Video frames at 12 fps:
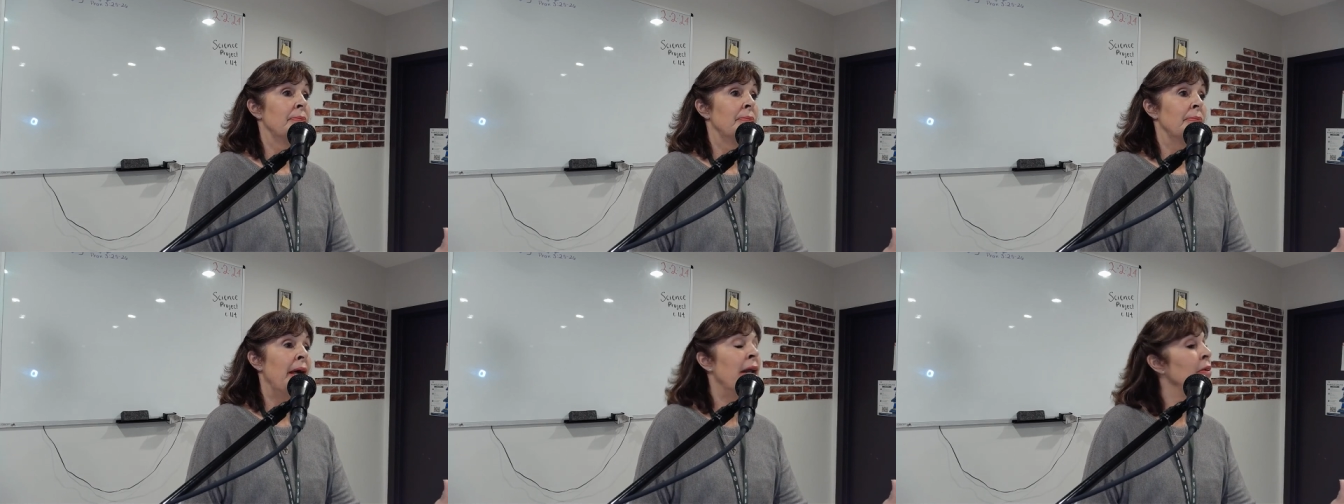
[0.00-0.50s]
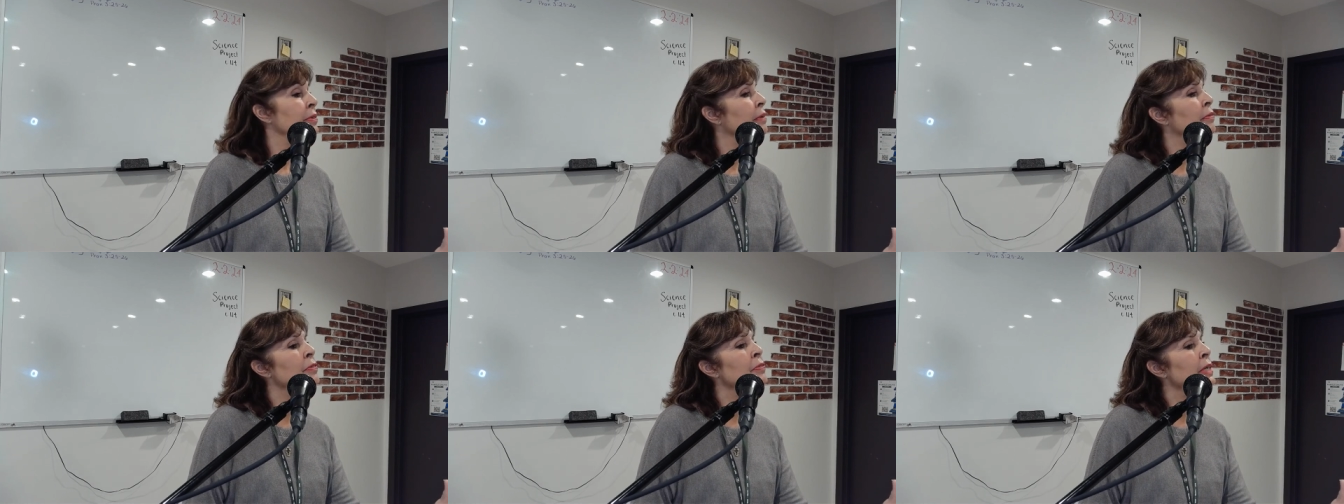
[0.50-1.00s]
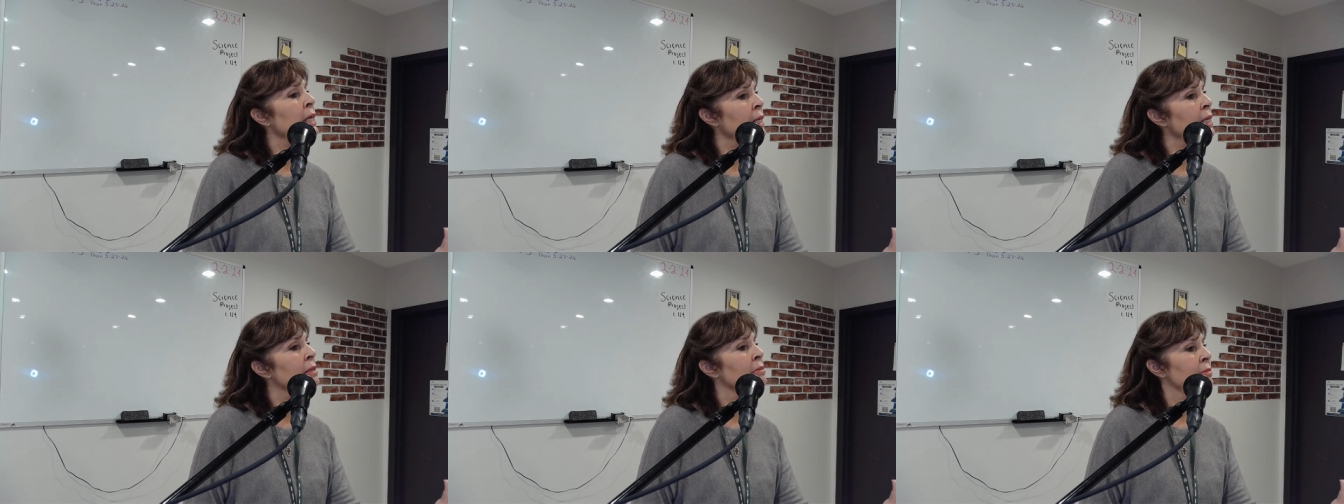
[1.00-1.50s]
And I'll never forget
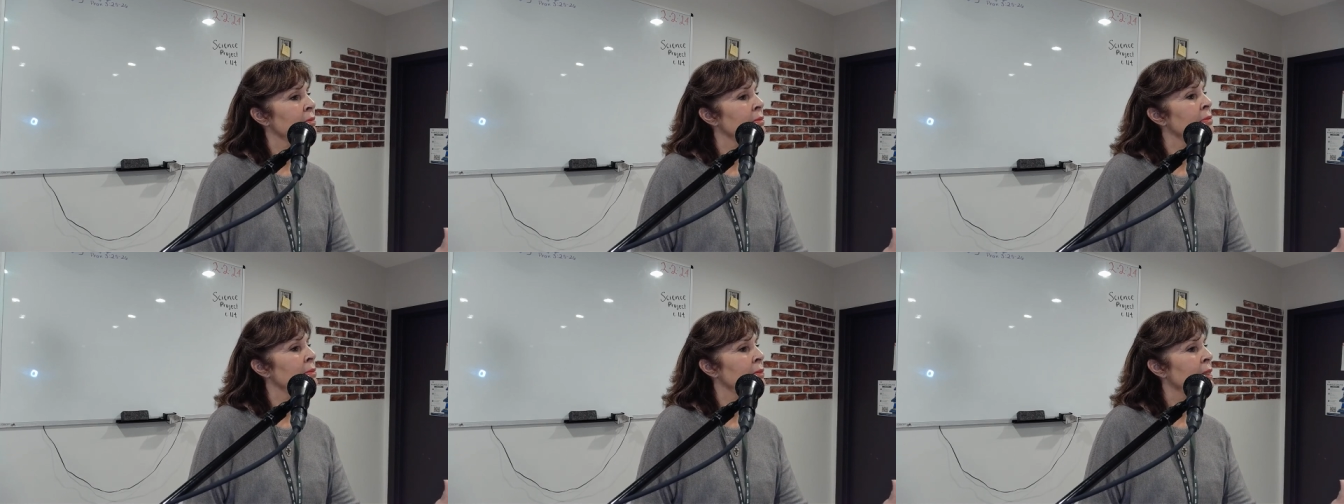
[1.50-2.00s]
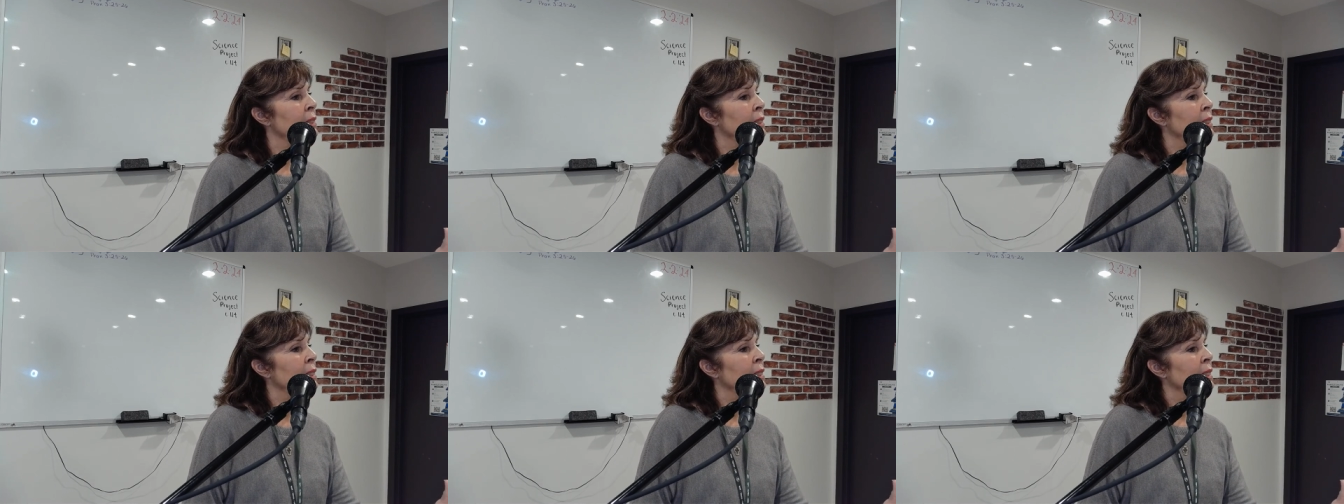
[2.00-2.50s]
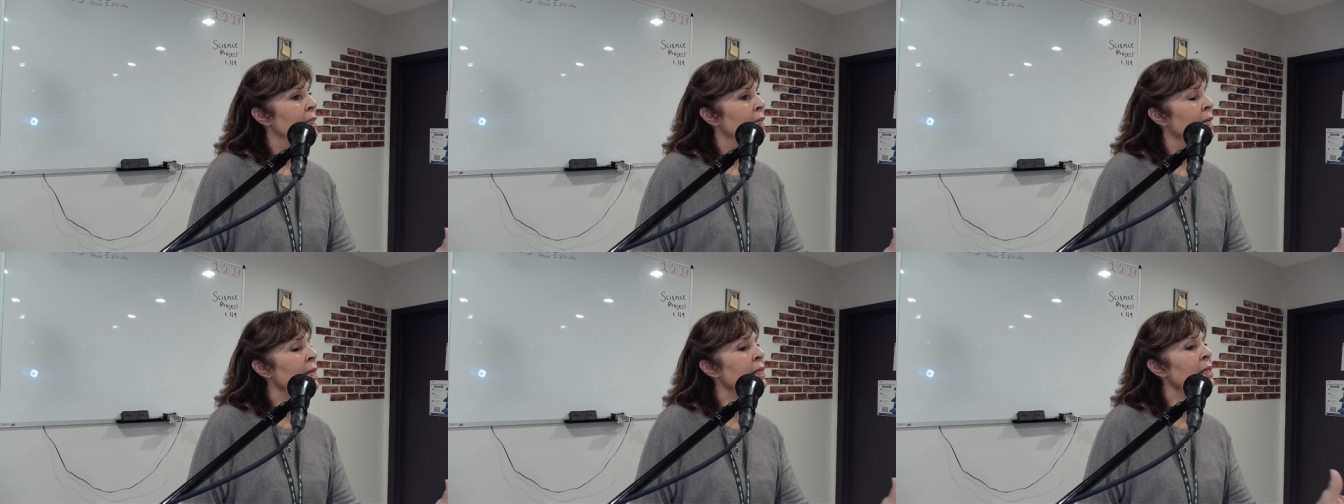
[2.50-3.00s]
it.
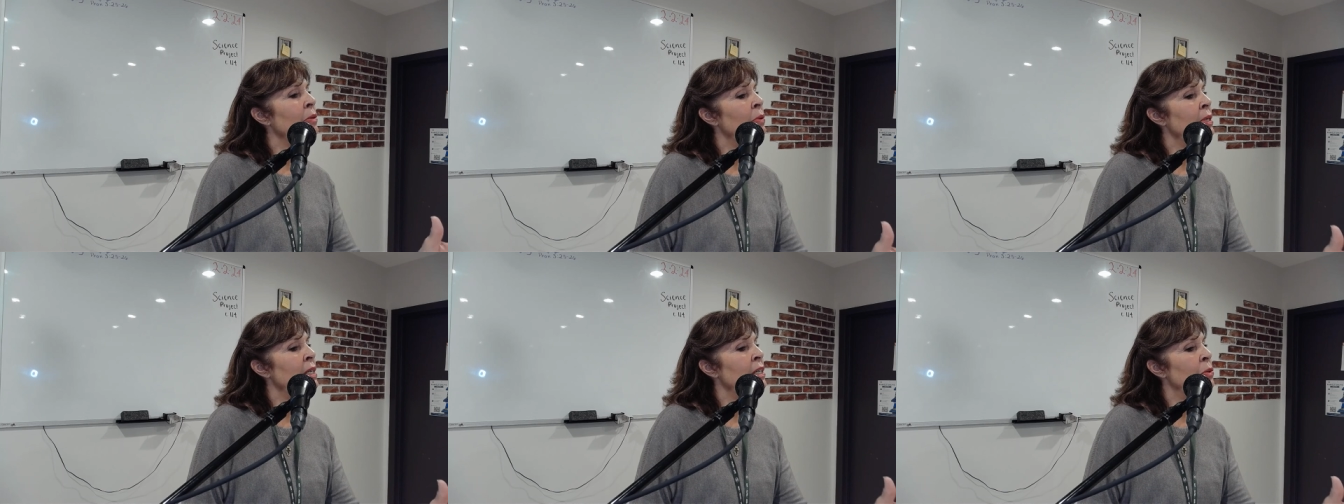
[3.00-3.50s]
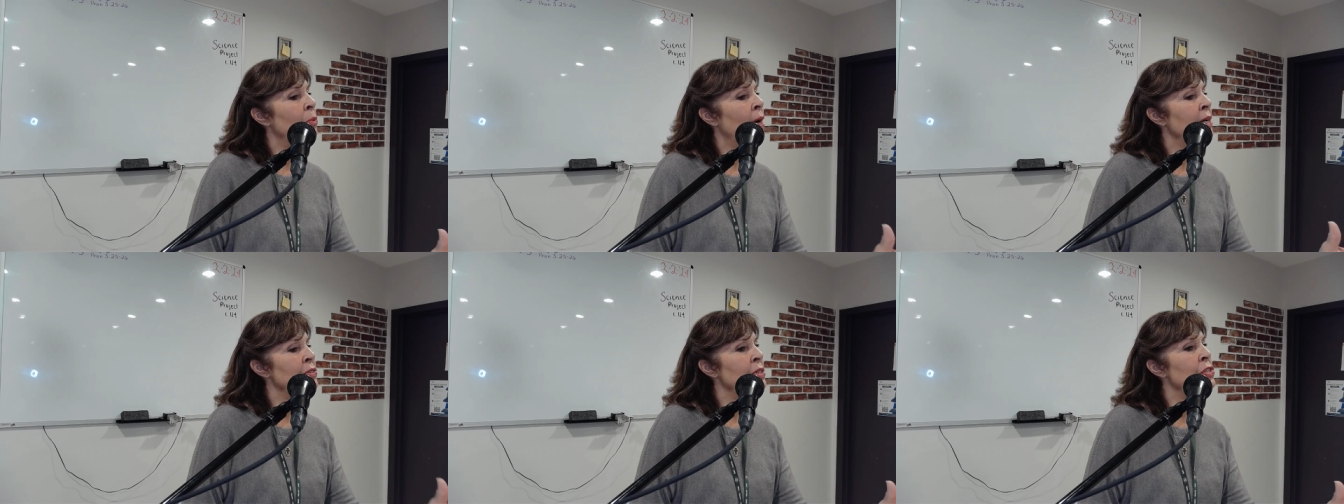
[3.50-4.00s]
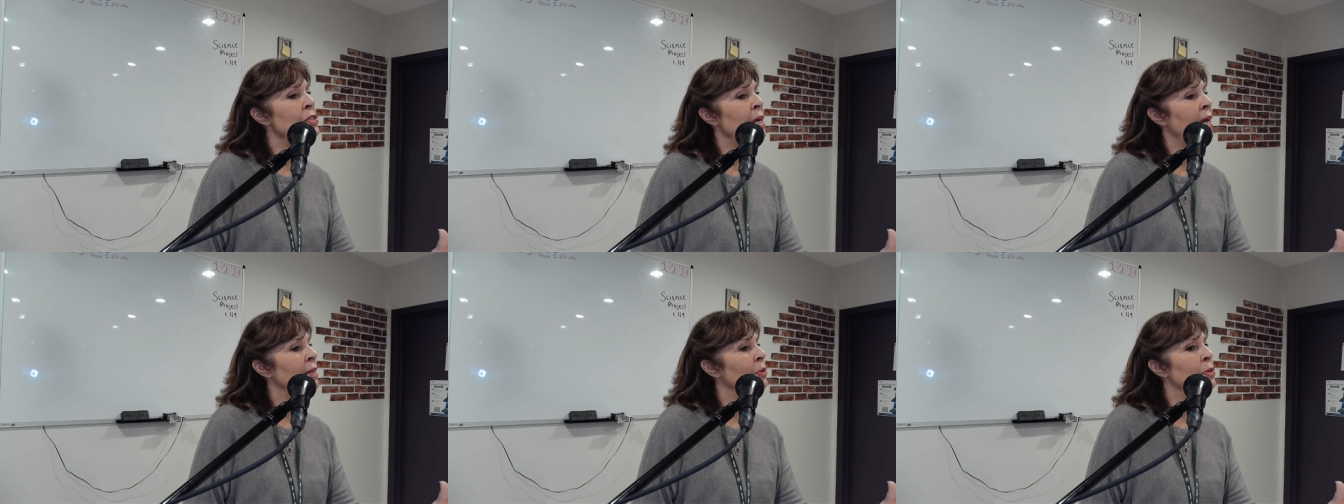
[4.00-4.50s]
And I think we need to rise each
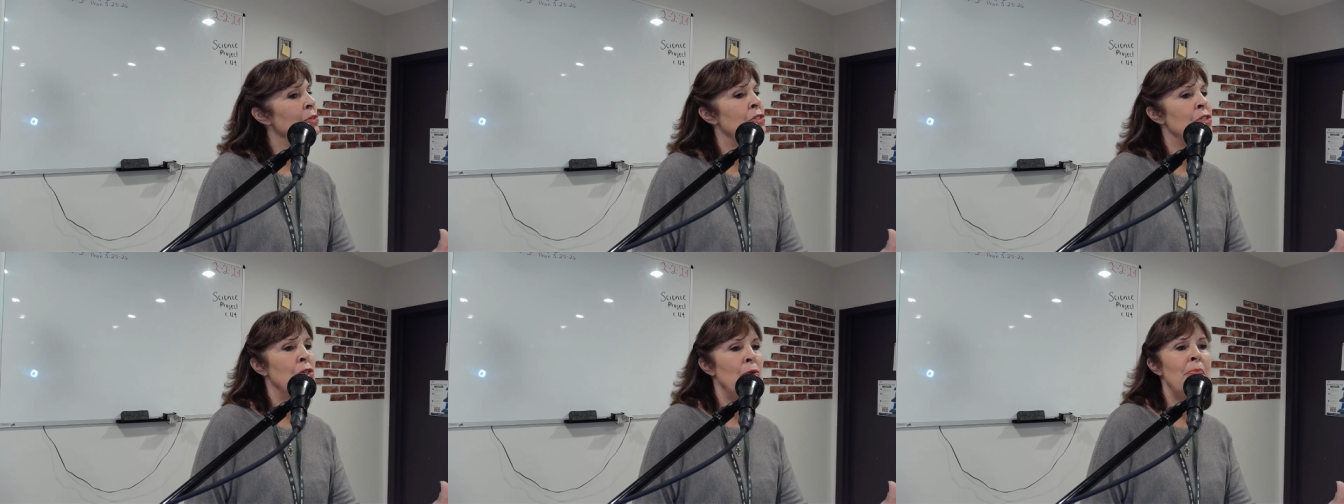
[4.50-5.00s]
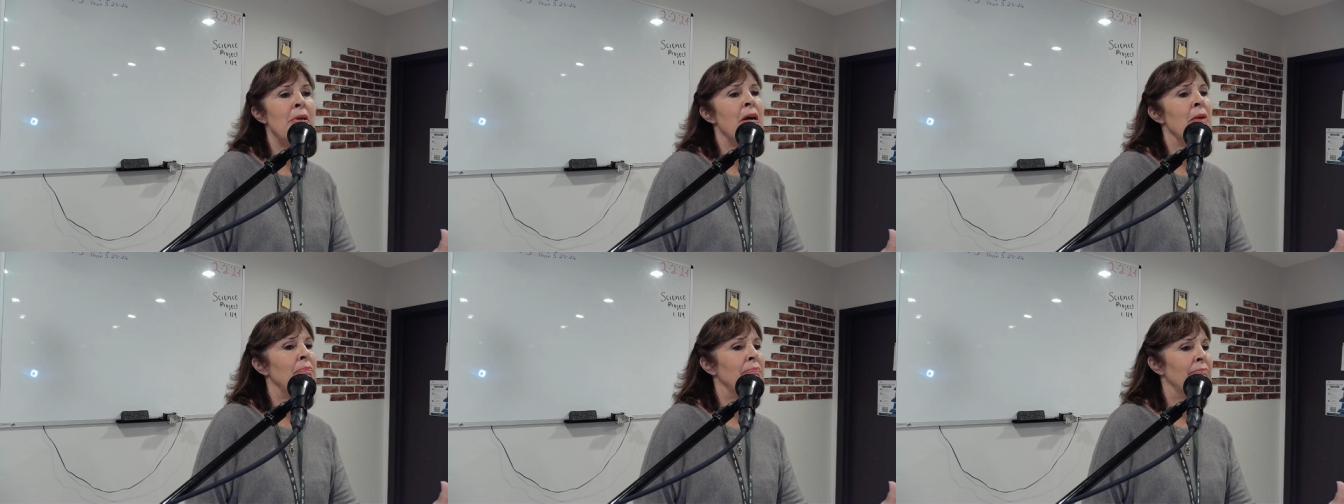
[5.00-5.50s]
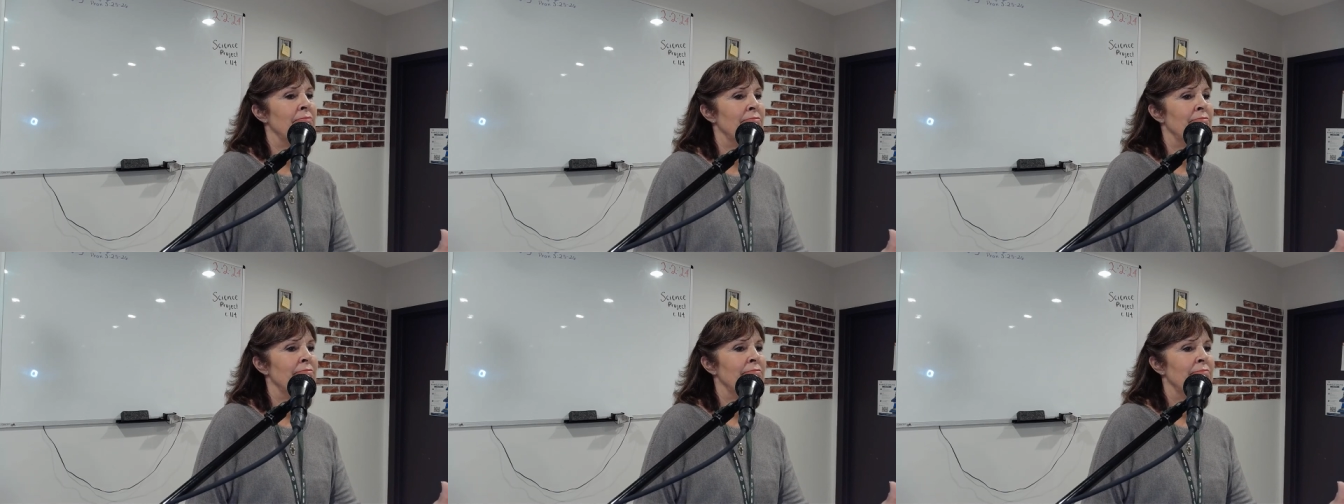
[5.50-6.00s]
day, Lord, suit me up.
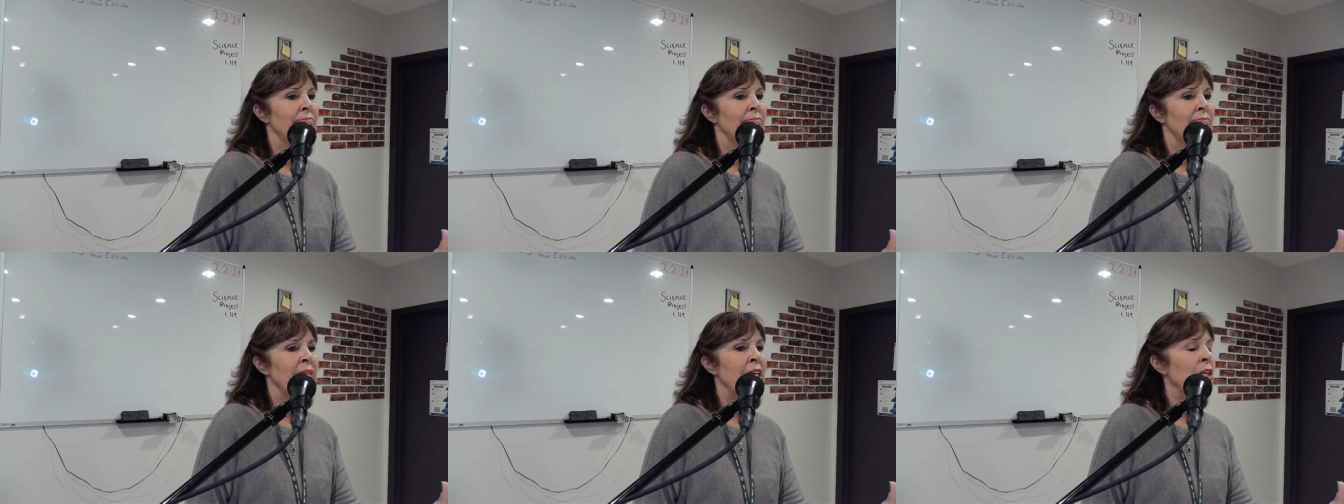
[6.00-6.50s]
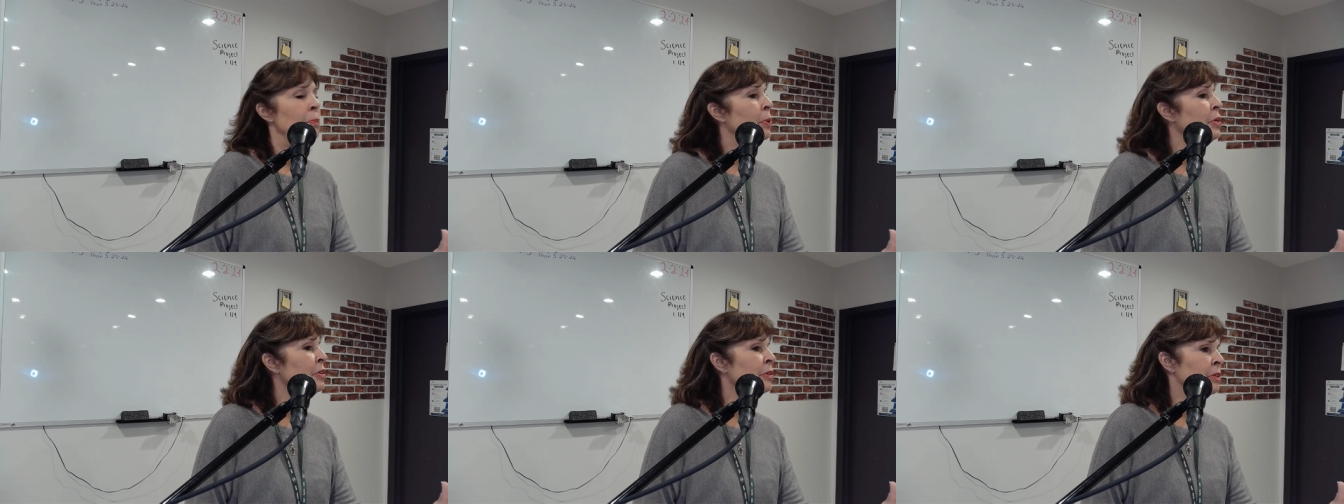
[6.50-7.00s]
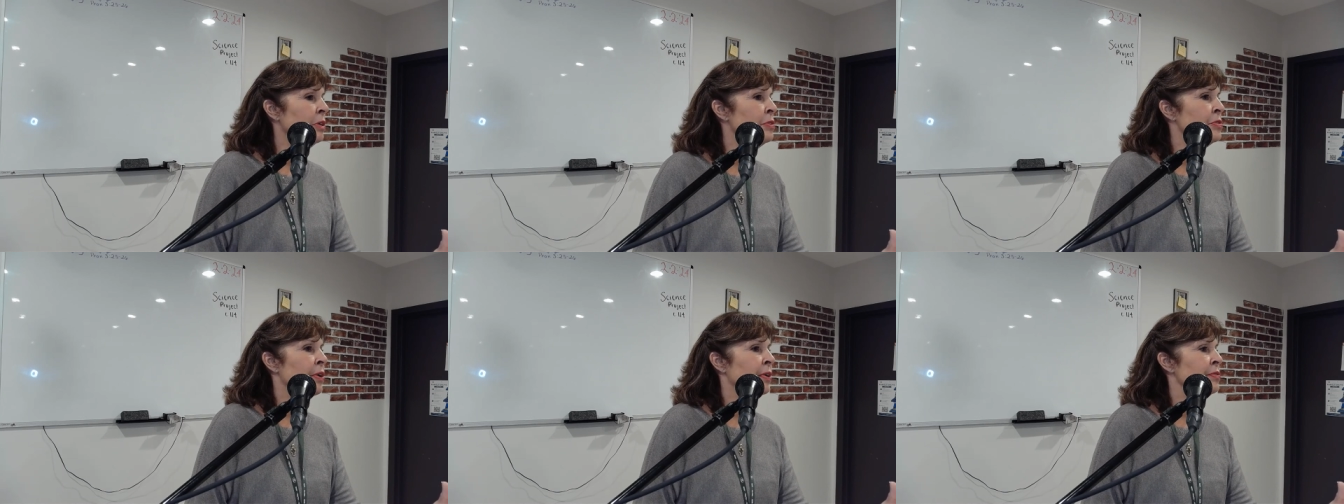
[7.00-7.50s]
Like you put your clothes
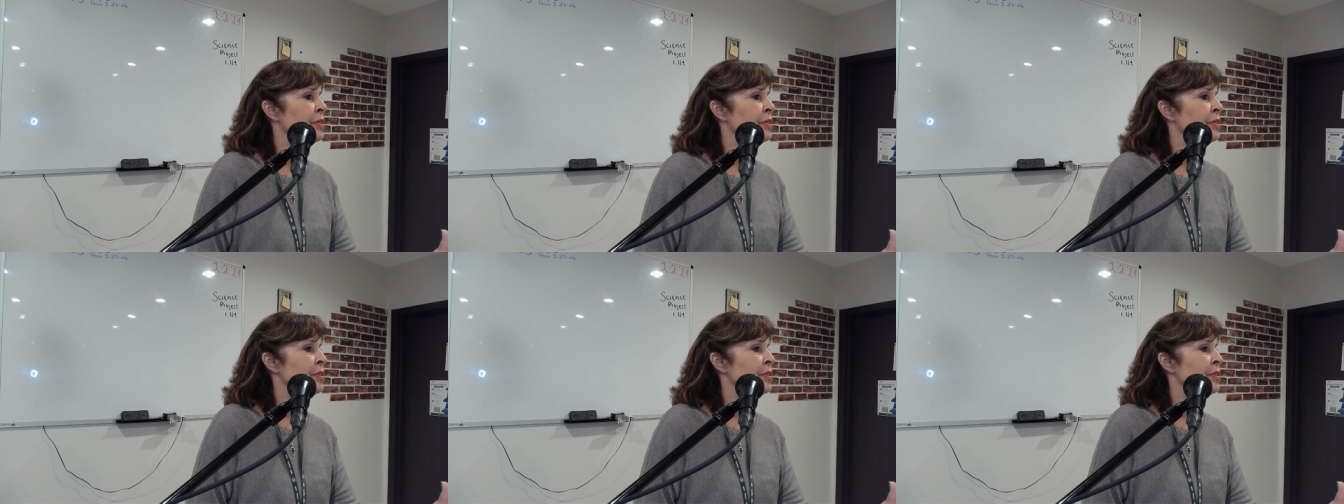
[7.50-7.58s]
on, say,